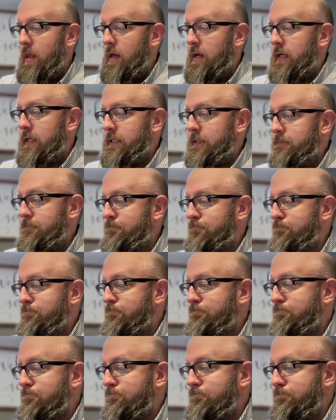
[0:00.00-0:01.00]
Um,
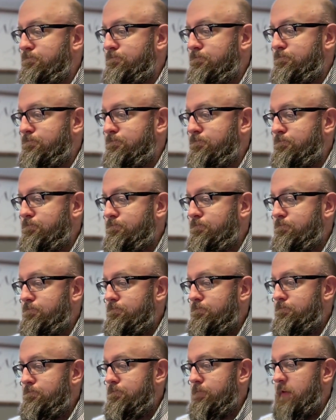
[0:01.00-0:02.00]

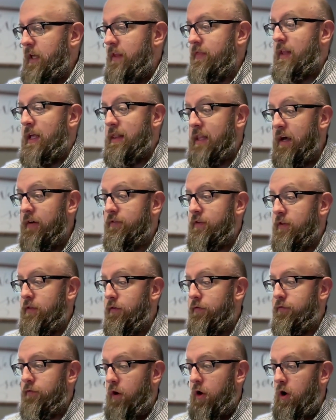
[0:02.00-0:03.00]
and they left in the
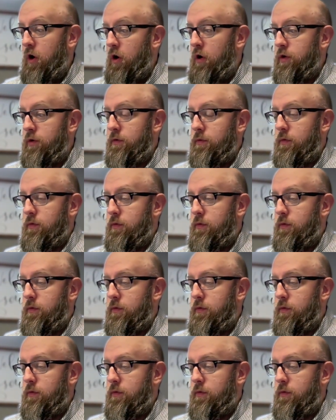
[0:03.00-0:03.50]
fall,